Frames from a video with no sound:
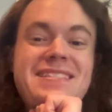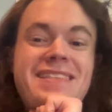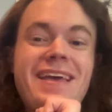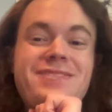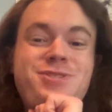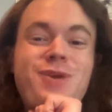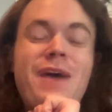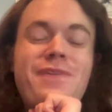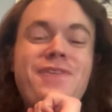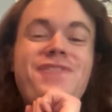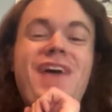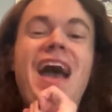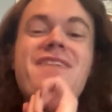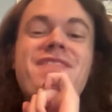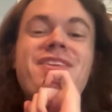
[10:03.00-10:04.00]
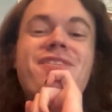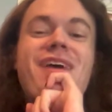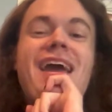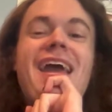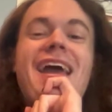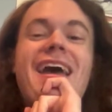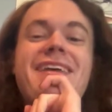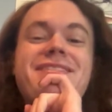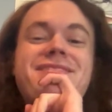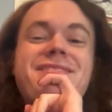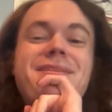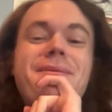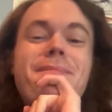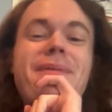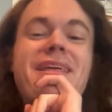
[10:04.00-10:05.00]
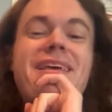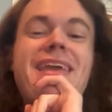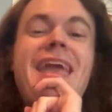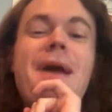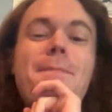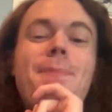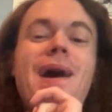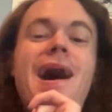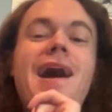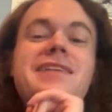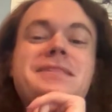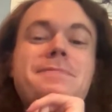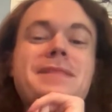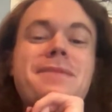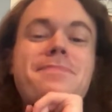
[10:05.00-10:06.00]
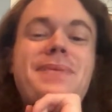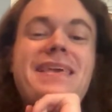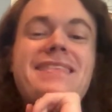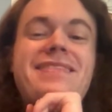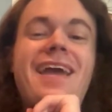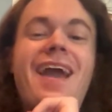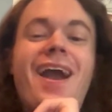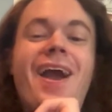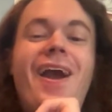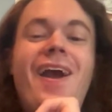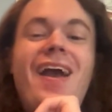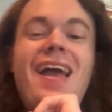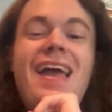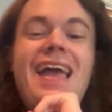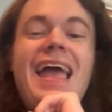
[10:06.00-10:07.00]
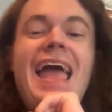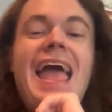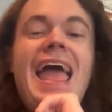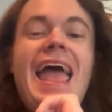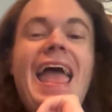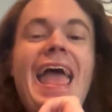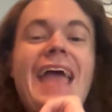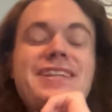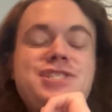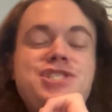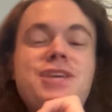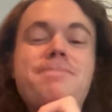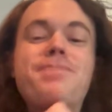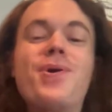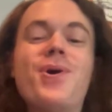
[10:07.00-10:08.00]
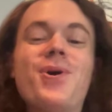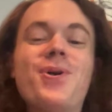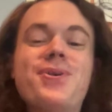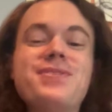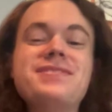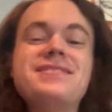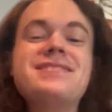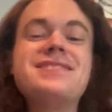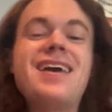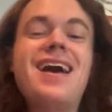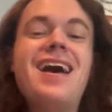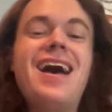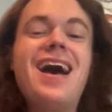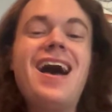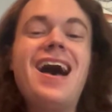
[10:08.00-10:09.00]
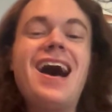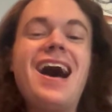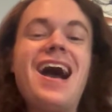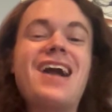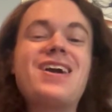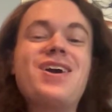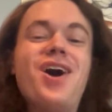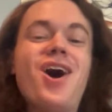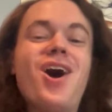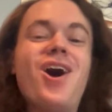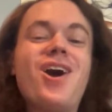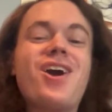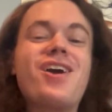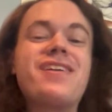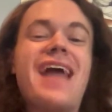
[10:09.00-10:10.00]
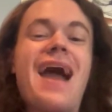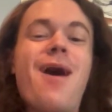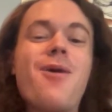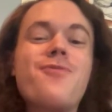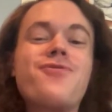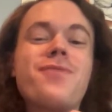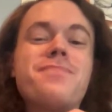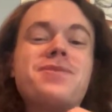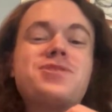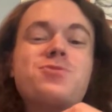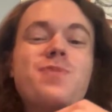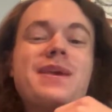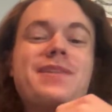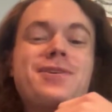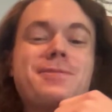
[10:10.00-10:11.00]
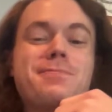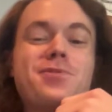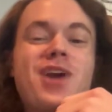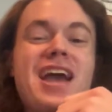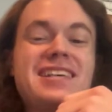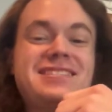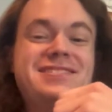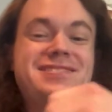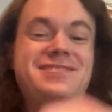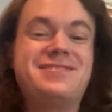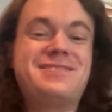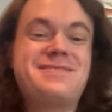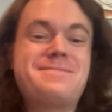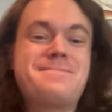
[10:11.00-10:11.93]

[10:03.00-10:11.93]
says, you have a five in your hand, but it can't possibly be there. And she pulls a card out from between her breasts.